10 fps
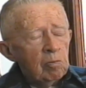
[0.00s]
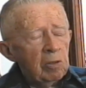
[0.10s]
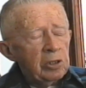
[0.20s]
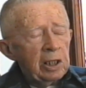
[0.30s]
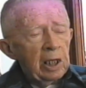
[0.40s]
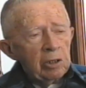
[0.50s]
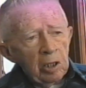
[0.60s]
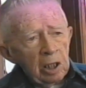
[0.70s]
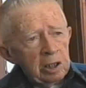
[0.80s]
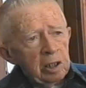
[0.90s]
But they got
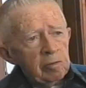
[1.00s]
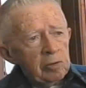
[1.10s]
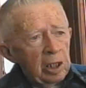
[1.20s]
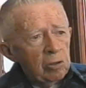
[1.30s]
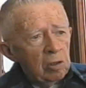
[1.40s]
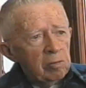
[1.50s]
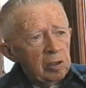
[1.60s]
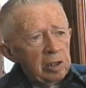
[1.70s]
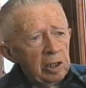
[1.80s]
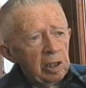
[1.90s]
relatives right over
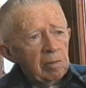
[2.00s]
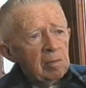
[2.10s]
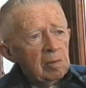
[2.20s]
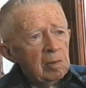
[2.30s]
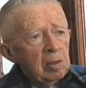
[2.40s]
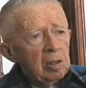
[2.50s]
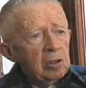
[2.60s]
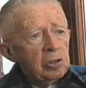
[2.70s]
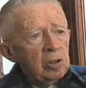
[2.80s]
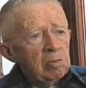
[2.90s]
here.
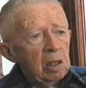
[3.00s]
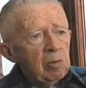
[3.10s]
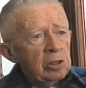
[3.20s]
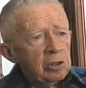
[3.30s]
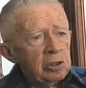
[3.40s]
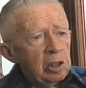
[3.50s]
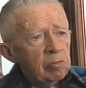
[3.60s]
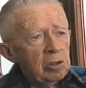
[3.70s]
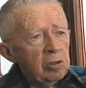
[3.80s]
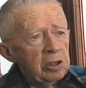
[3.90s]
So my mother said,
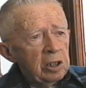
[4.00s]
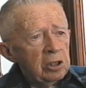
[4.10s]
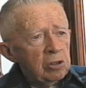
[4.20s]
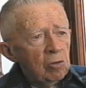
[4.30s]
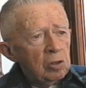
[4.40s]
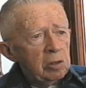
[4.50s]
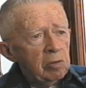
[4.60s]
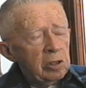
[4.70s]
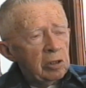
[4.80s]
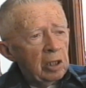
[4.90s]
will you show us
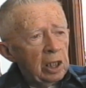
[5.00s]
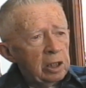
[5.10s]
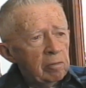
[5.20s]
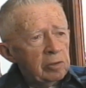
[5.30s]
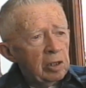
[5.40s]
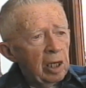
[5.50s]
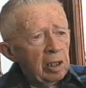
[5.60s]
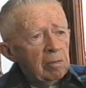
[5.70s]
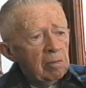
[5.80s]
where the relatives are?